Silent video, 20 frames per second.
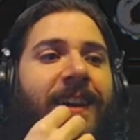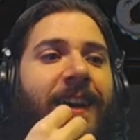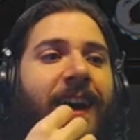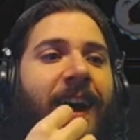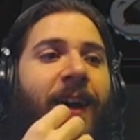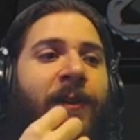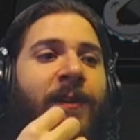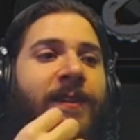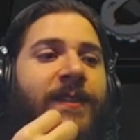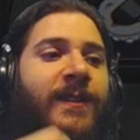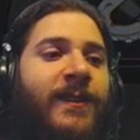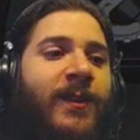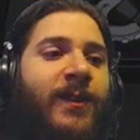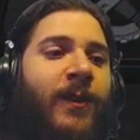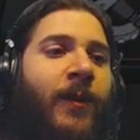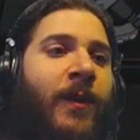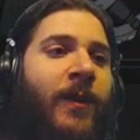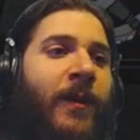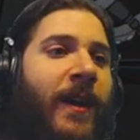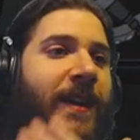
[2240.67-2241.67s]
I wasn't
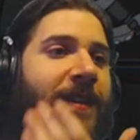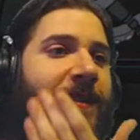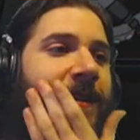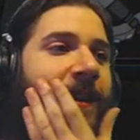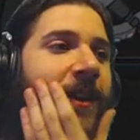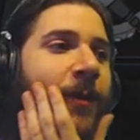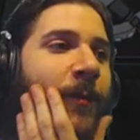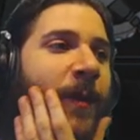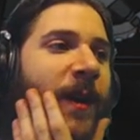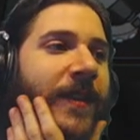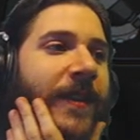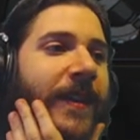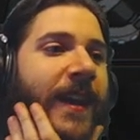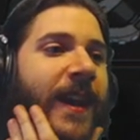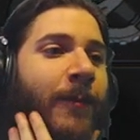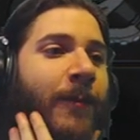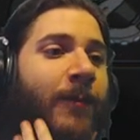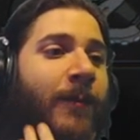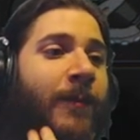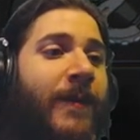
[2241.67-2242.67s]
sure what you guys thought about the
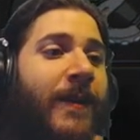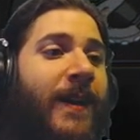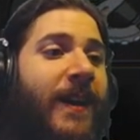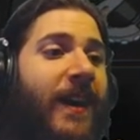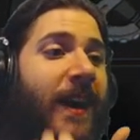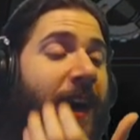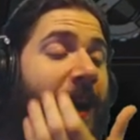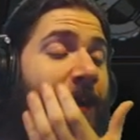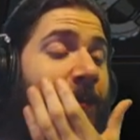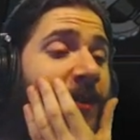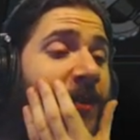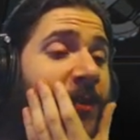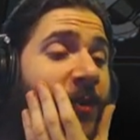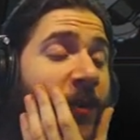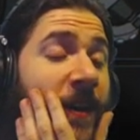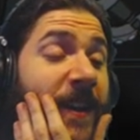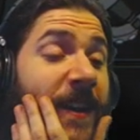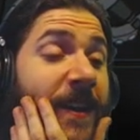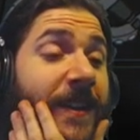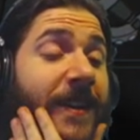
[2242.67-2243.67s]
game. I'm
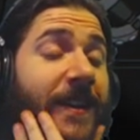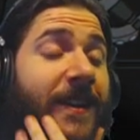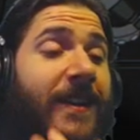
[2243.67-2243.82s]
enjoying it.